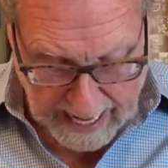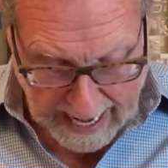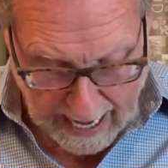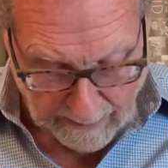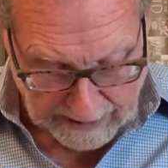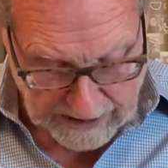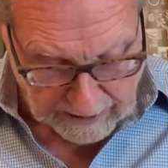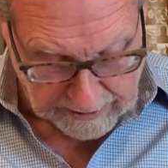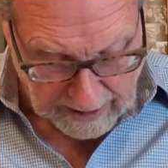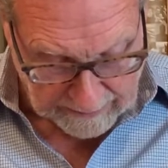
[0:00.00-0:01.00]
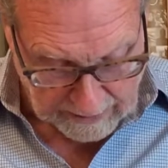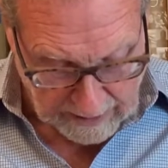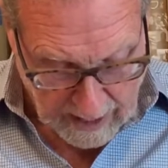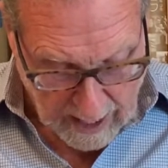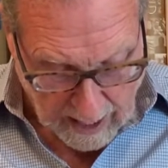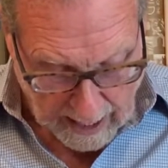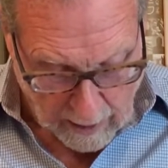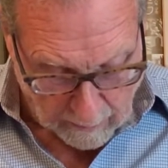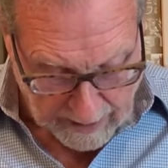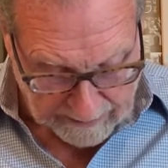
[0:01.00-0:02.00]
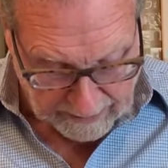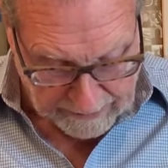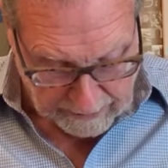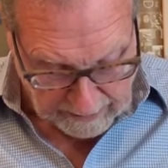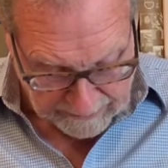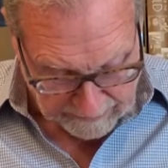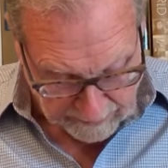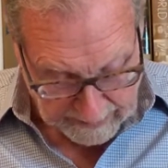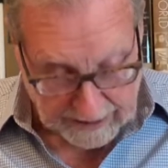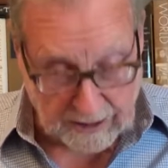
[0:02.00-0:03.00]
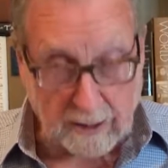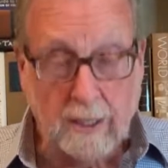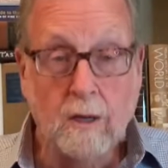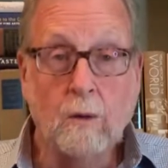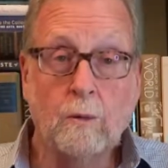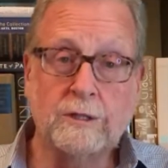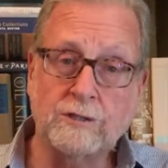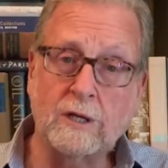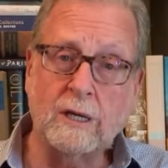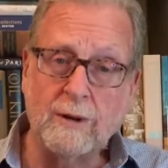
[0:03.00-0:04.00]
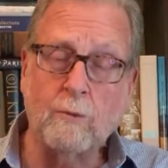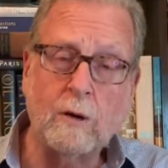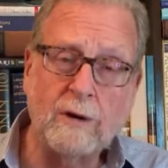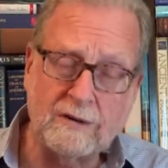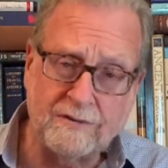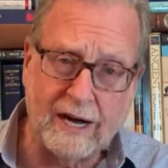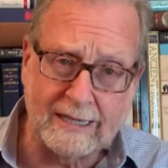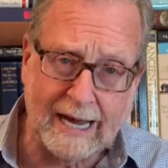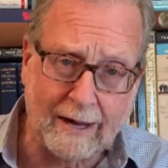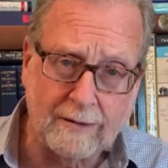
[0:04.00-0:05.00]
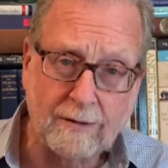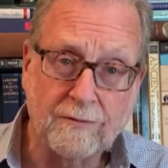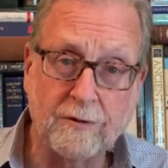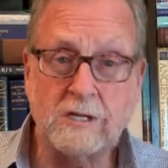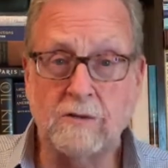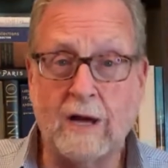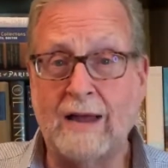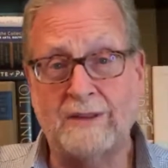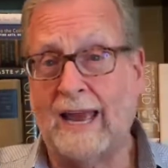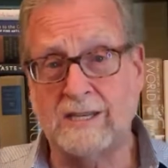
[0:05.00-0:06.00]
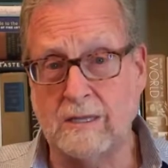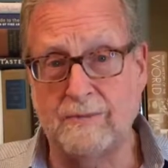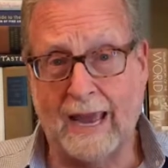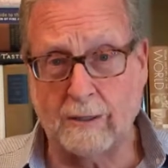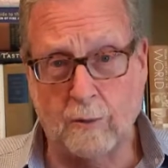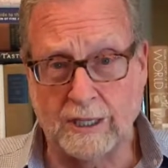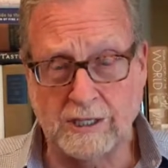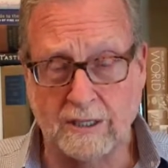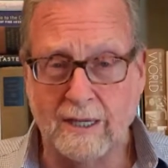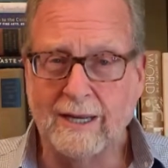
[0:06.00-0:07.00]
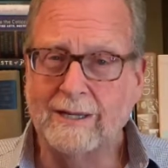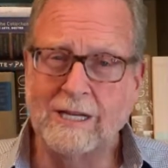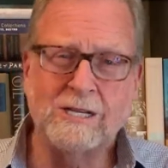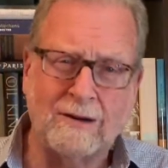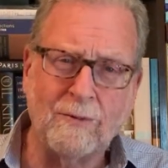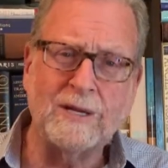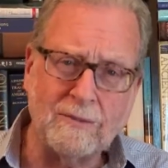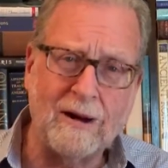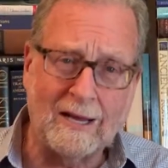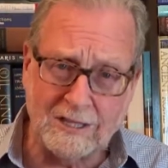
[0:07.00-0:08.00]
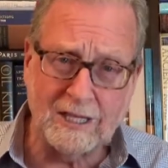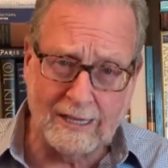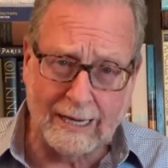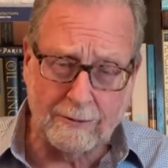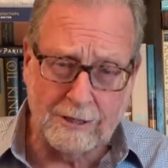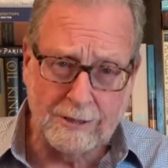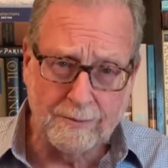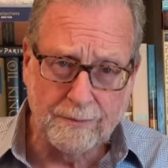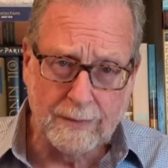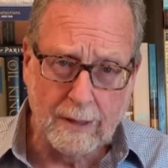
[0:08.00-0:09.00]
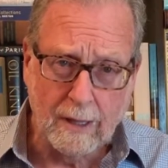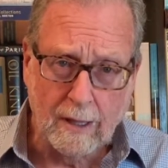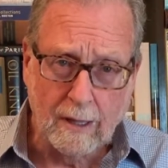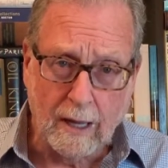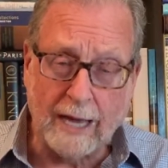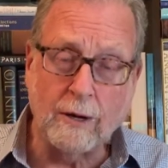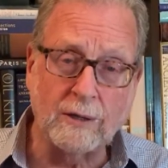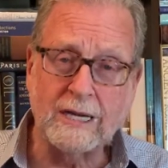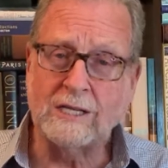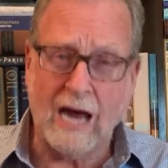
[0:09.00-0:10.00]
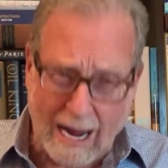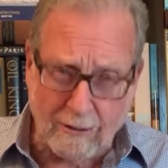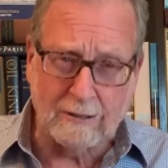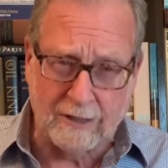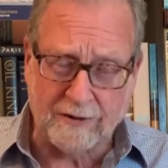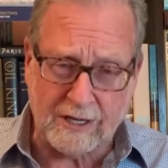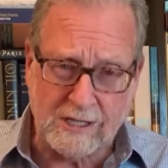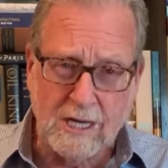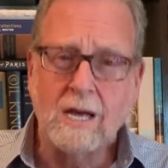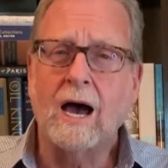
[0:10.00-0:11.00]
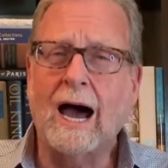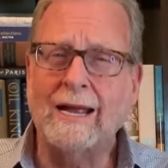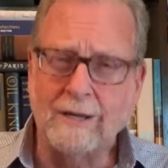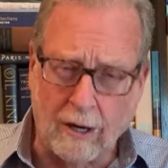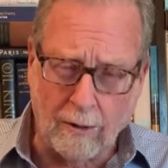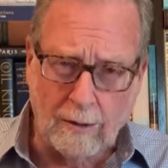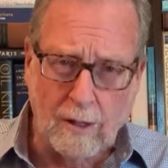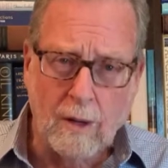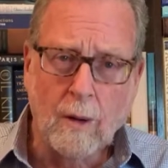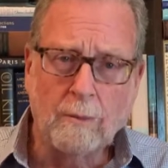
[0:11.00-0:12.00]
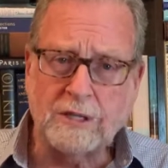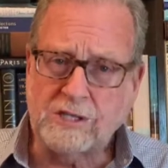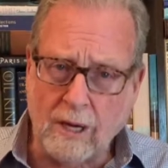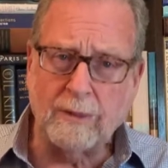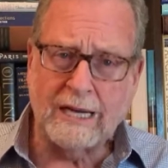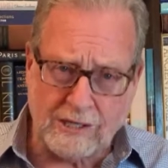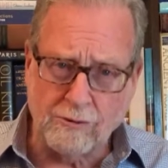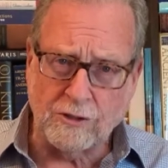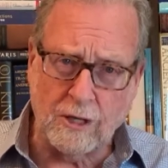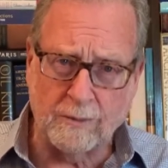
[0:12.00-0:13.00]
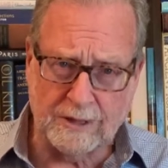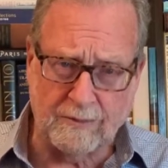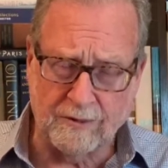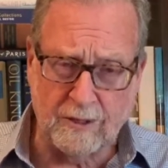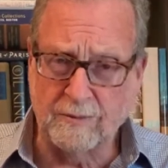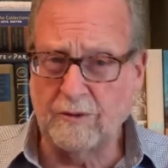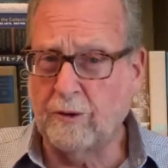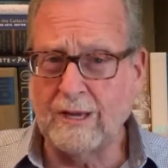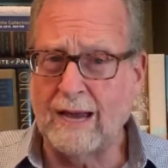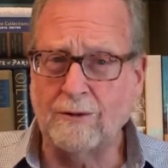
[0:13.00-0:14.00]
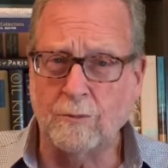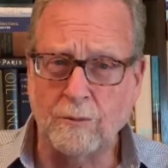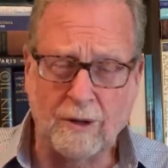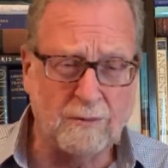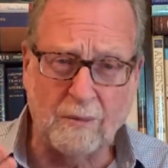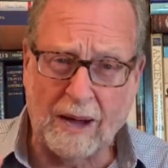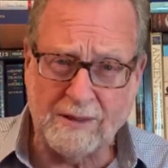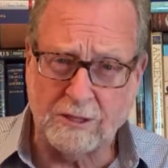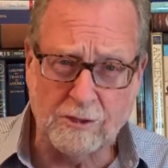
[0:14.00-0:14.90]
am I still covered? I hope I've given you enough information. Well, there's only going to be one way to find out. First of all, I have to ask the bad question. Did you ever read the policy language? I know, it's hieroglyphics. I know. But somebody has to interpret them for you before you ever buy